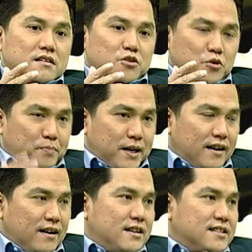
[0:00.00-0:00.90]
To
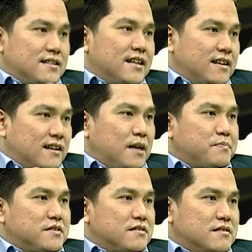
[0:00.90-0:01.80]
bring these three
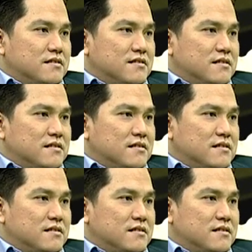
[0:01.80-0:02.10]
clubs